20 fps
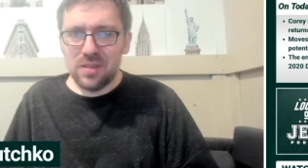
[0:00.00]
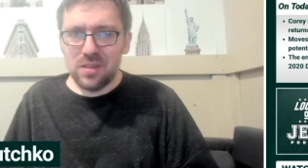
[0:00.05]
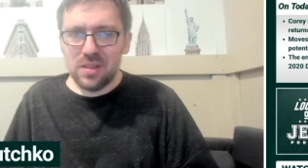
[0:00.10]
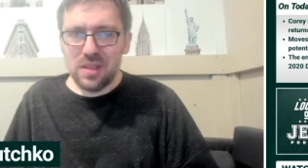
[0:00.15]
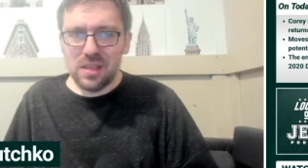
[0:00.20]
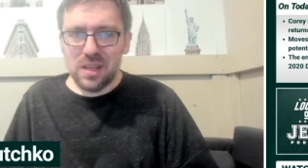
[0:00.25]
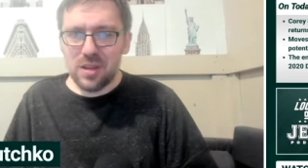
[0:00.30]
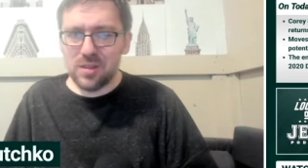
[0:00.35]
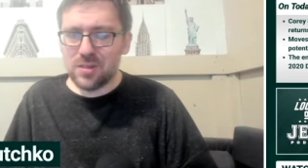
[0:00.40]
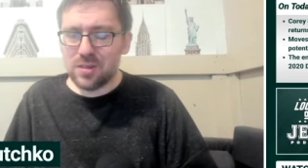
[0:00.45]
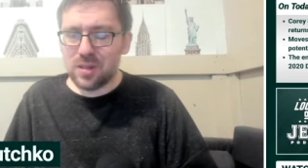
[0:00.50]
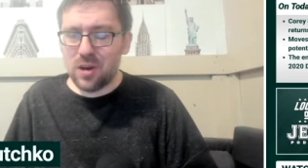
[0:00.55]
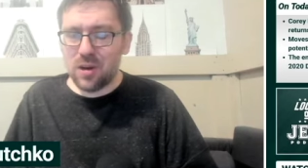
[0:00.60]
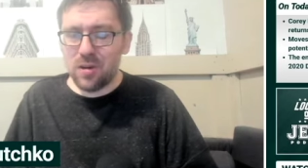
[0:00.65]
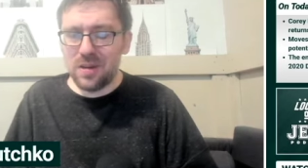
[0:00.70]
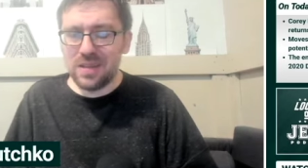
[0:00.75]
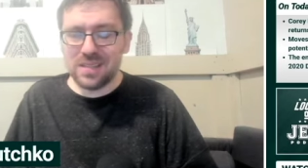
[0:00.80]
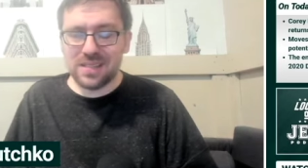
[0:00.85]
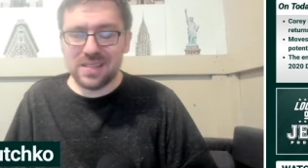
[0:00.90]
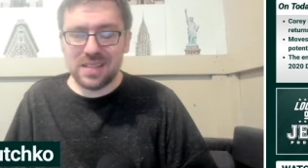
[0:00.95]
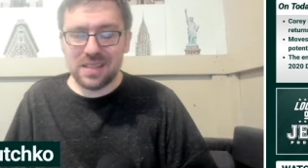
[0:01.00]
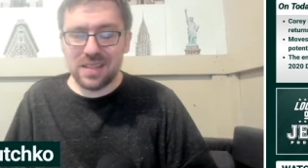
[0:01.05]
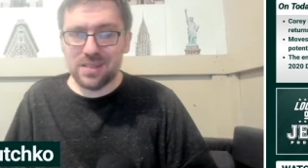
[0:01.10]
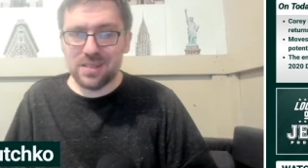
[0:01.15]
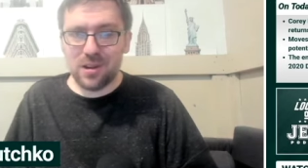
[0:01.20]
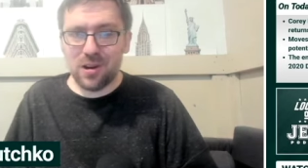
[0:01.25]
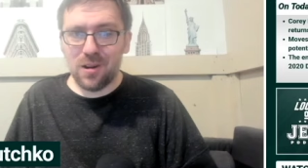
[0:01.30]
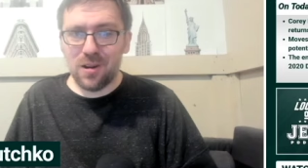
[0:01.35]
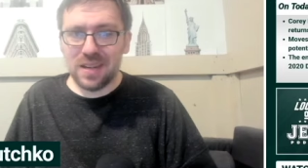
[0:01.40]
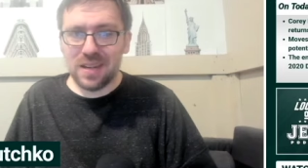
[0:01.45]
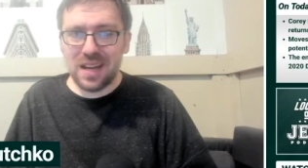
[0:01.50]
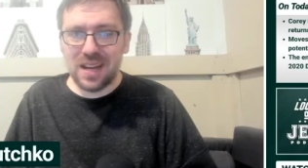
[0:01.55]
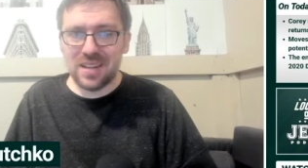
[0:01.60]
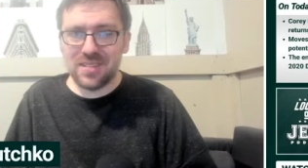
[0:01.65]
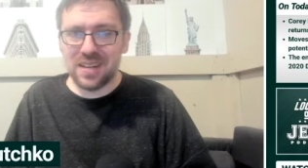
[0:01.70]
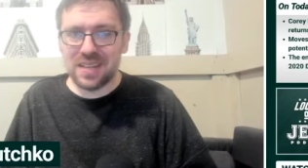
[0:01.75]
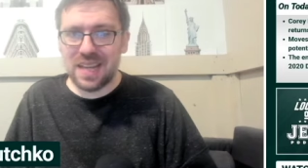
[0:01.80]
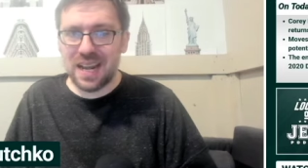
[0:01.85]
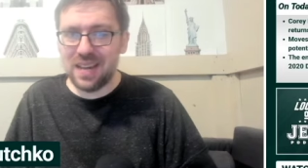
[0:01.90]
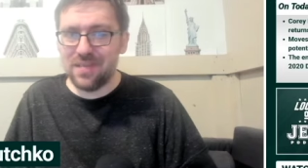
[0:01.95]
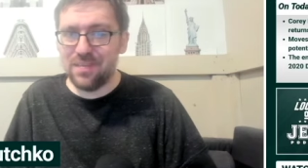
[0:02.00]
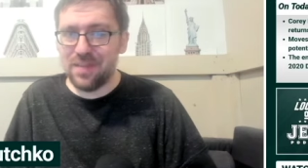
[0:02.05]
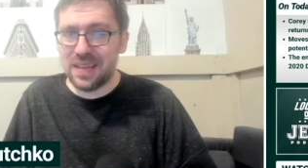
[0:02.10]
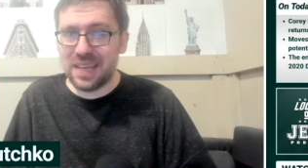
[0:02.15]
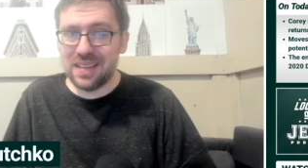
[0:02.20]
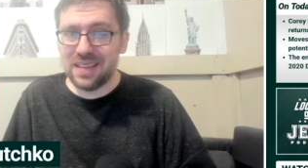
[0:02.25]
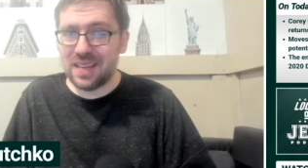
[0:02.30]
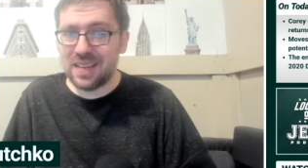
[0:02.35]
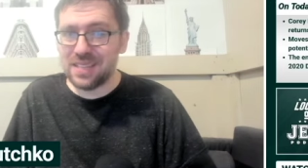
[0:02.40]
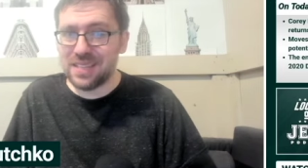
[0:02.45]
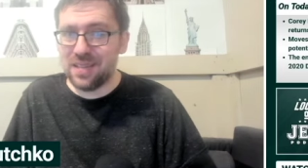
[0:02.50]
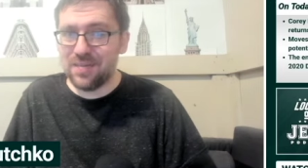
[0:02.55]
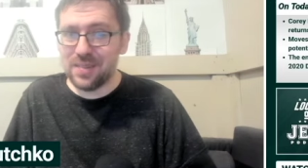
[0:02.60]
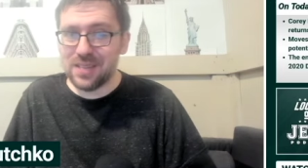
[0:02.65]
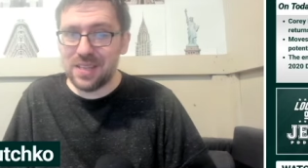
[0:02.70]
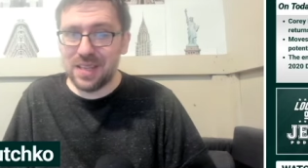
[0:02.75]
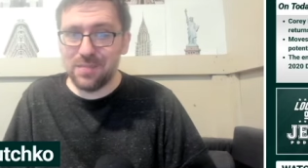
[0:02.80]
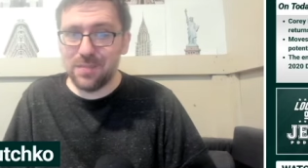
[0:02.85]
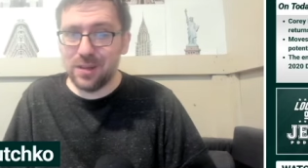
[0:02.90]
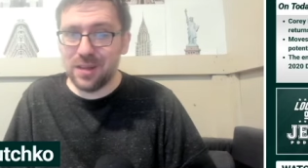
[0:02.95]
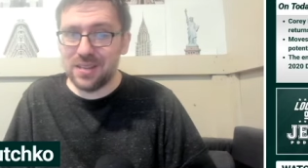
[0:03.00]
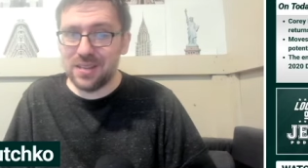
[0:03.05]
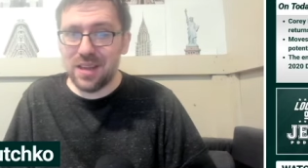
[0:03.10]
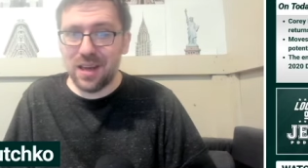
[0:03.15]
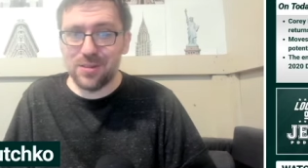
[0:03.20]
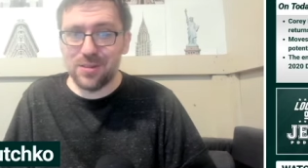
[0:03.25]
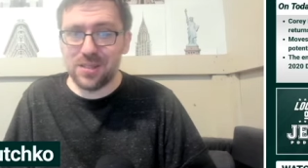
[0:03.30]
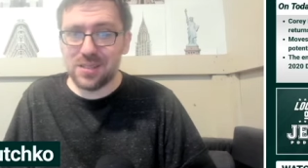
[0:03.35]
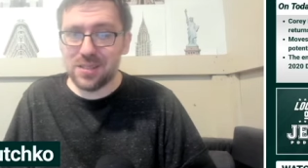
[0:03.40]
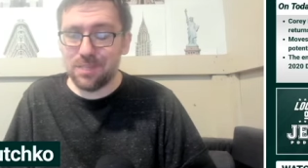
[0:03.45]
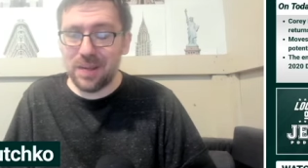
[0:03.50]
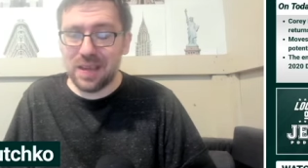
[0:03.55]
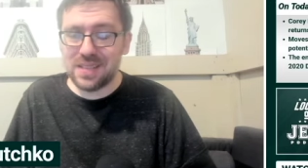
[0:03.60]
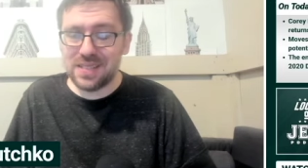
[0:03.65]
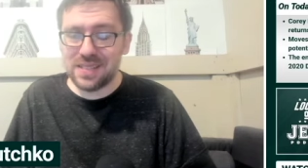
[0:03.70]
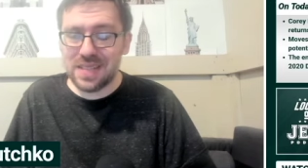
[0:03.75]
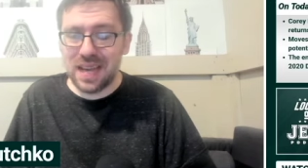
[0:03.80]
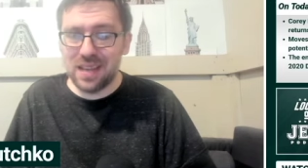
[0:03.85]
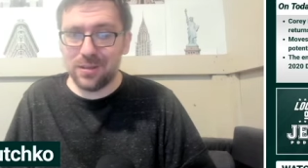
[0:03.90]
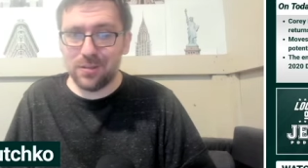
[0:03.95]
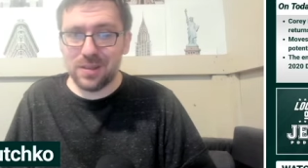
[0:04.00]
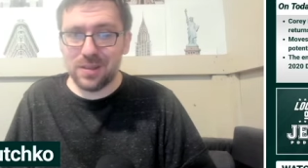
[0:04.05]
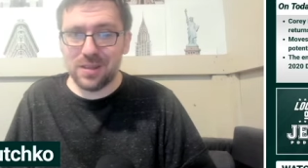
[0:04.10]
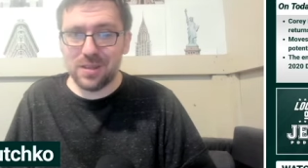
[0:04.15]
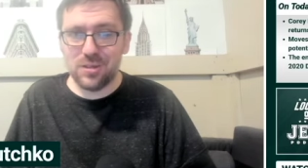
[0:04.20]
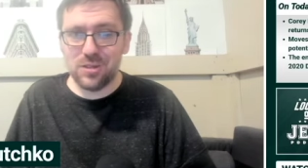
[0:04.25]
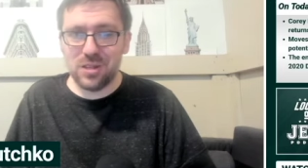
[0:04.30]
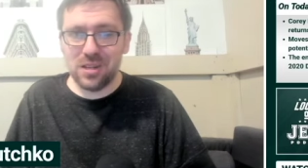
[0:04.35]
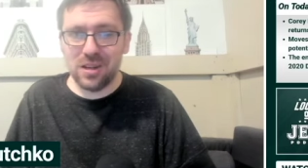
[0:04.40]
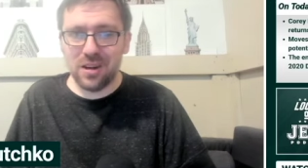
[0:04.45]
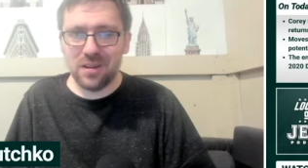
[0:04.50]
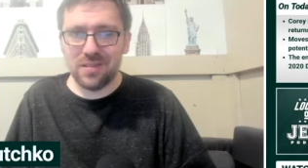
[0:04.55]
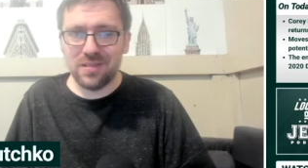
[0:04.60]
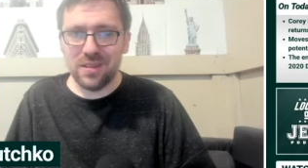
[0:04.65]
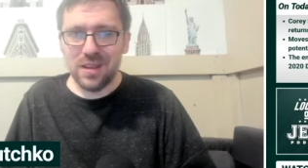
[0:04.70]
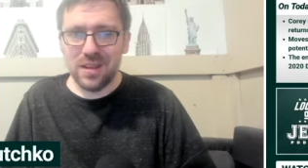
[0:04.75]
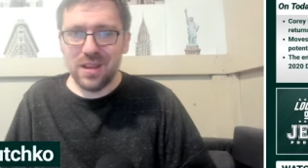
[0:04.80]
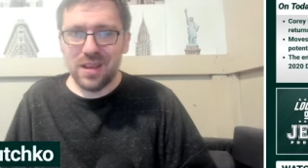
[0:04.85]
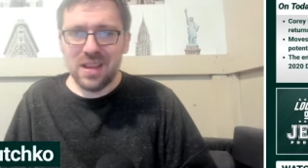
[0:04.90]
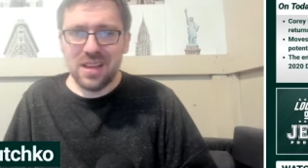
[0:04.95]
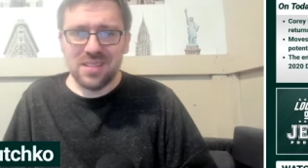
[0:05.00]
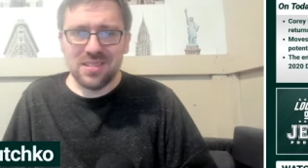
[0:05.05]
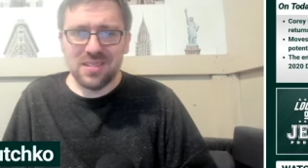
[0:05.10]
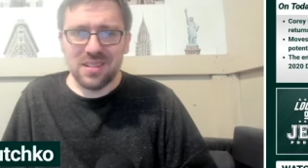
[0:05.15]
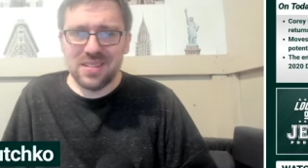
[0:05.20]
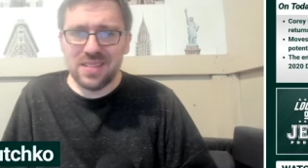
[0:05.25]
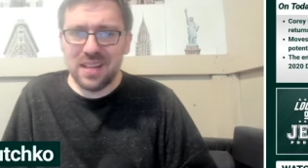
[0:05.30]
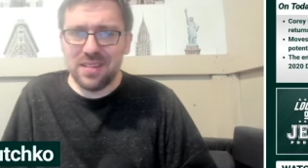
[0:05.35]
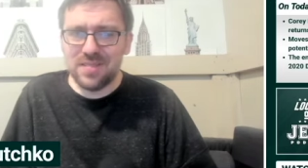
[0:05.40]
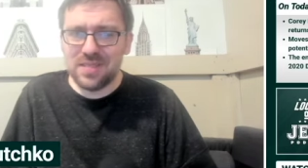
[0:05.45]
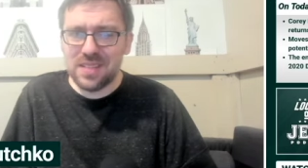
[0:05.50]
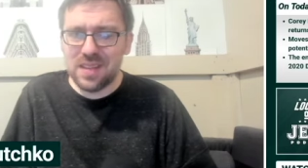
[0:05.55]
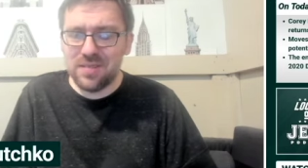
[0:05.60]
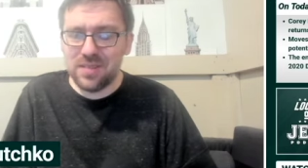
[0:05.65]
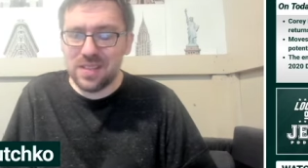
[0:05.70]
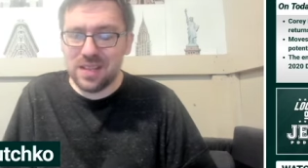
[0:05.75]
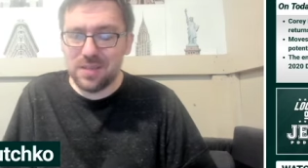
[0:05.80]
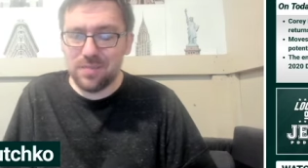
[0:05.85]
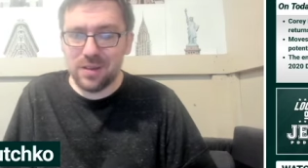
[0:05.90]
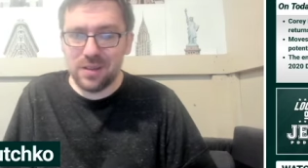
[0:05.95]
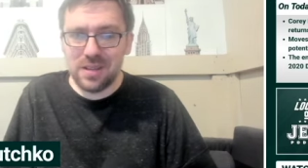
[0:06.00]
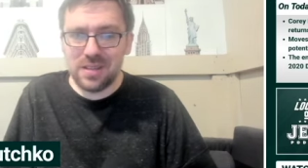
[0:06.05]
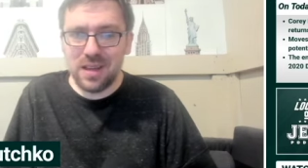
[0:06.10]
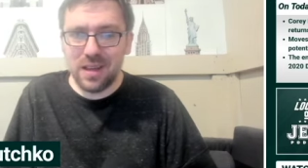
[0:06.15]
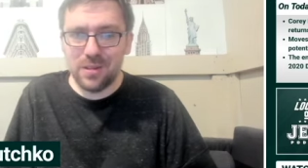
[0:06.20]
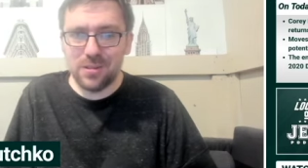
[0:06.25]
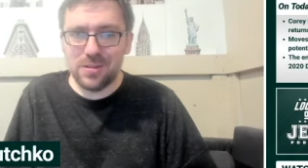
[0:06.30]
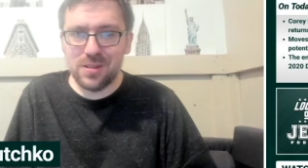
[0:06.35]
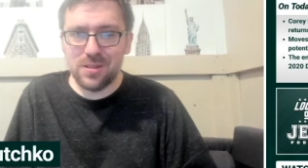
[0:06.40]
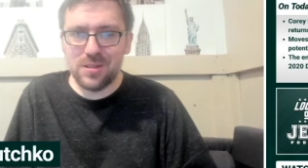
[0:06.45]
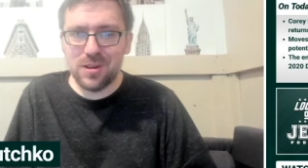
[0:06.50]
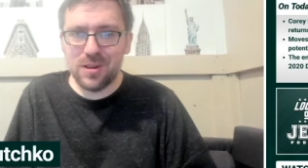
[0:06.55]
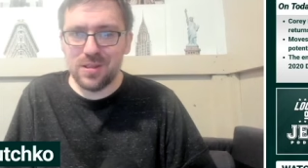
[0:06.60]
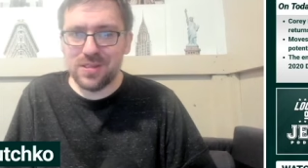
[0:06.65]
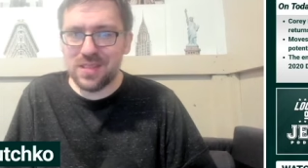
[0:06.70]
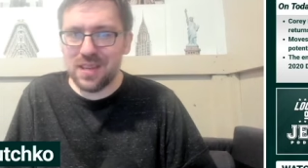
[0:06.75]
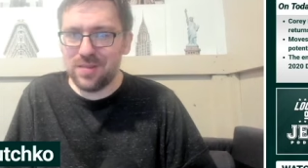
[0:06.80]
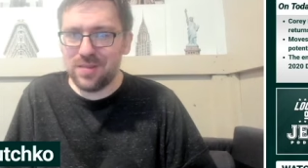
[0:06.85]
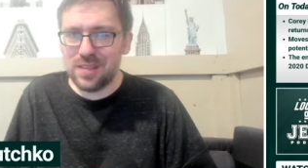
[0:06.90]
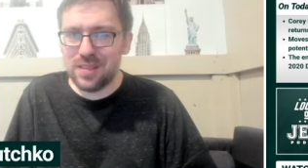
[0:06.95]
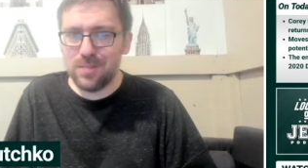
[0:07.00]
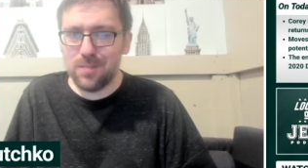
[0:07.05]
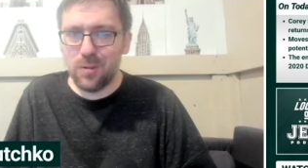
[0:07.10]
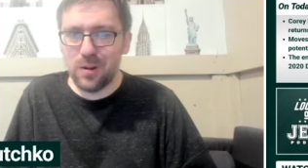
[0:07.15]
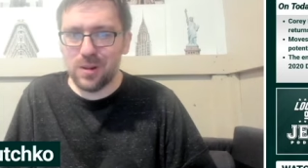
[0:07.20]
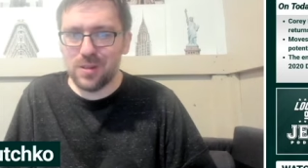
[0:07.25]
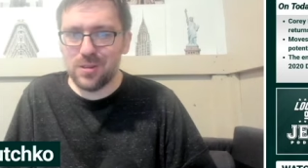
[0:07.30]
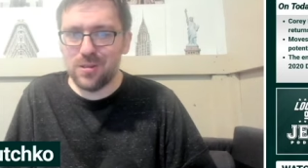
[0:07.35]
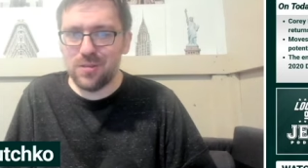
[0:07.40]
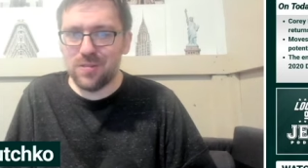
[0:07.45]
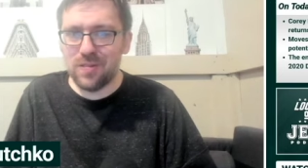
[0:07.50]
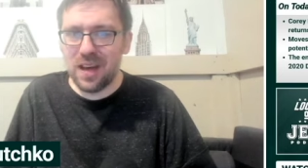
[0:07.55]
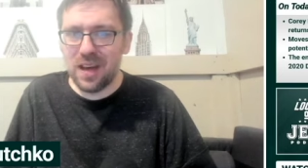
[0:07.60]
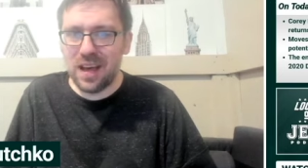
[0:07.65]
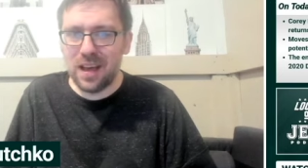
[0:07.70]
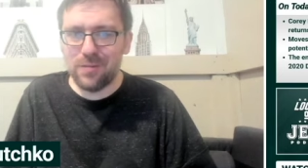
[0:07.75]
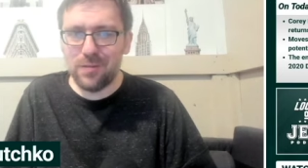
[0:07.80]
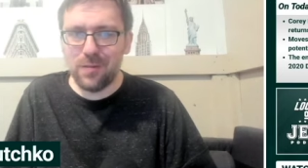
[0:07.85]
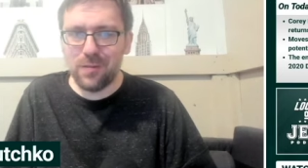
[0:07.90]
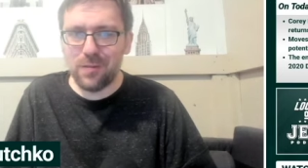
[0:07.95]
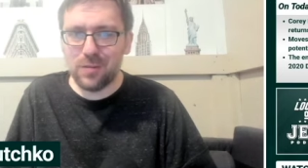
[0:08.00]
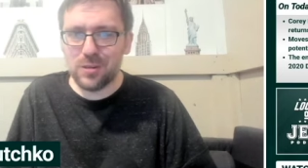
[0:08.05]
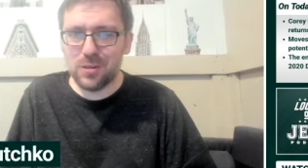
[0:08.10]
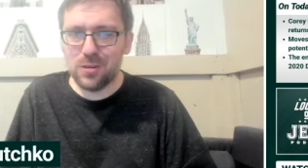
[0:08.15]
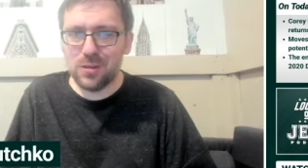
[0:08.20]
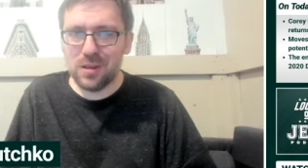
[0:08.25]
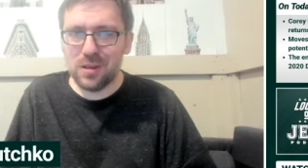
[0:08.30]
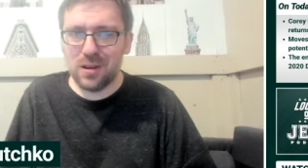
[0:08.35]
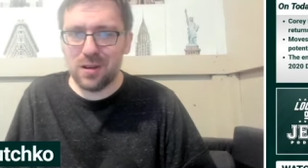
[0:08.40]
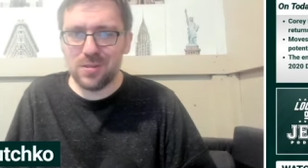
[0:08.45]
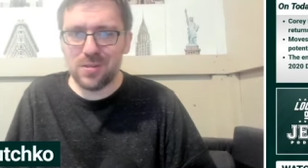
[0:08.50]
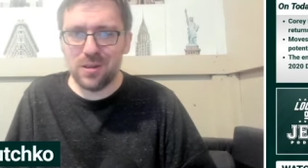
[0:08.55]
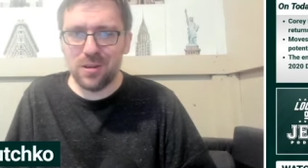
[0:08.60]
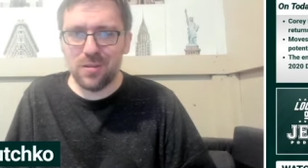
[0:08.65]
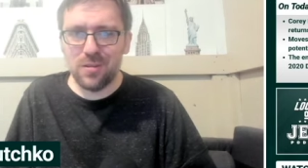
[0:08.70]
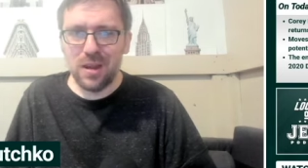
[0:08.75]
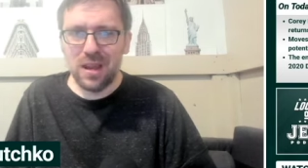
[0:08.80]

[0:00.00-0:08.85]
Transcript: His current his current contract had him making like 17 million dollars as a base salary this year. So instead of 17 million dollars this year, it's 17.25 over 2 years. So